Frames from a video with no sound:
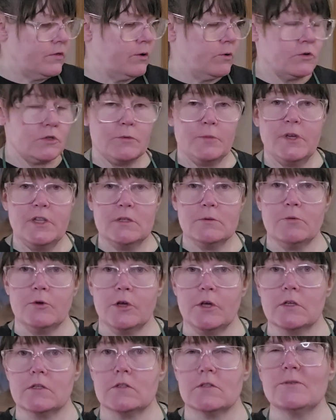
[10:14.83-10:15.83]
There was a pizza
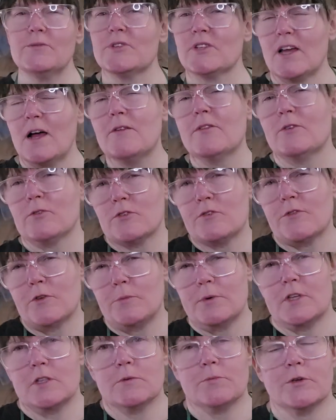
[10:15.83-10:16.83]
place. There was a
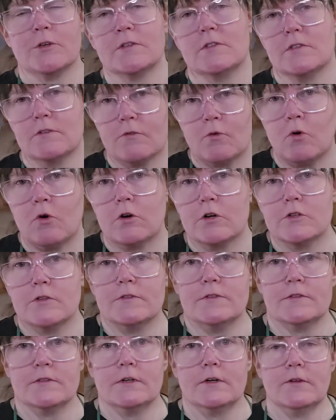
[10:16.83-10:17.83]
few pizza places, of course.
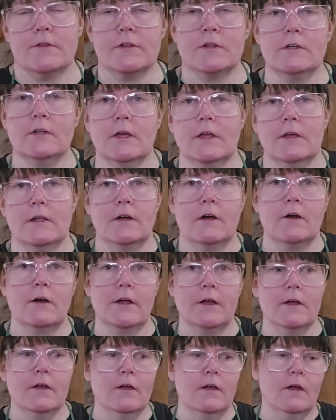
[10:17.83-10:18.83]
It's, you know, the Italian
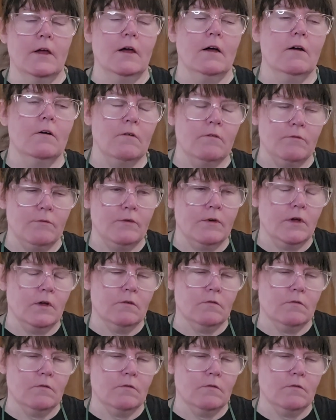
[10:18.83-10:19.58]
area of